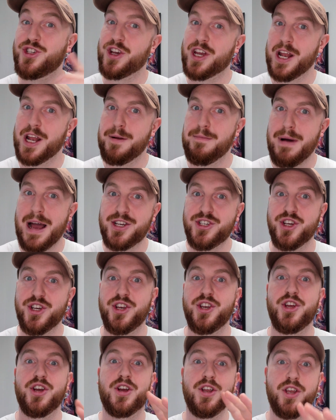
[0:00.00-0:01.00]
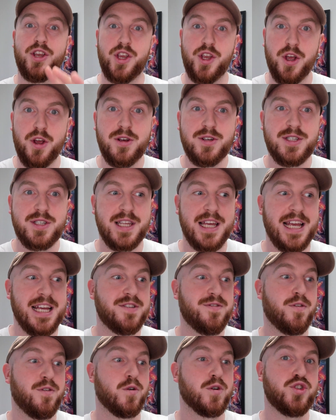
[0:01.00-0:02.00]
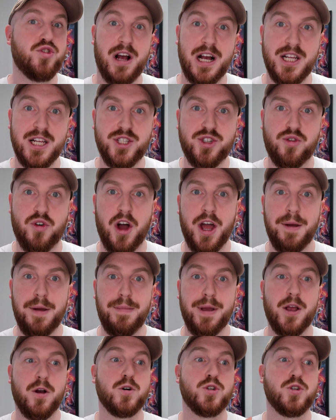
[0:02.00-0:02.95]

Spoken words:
you can imagine you can use these for transcribing